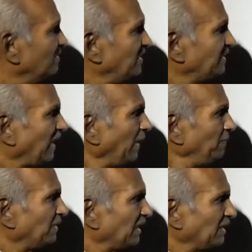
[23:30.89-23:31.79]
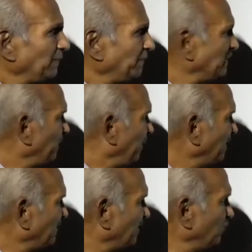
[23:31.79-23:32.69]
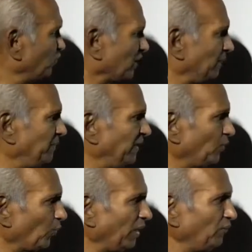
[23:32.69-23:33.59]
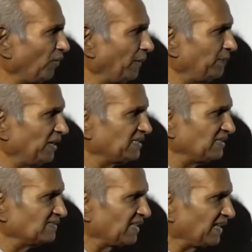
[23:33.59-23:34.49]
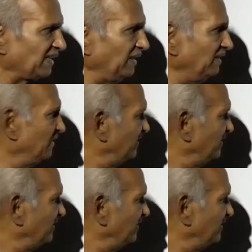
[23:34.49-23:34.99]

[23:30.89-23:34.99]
The time taken by the particle to complete one vibration cycle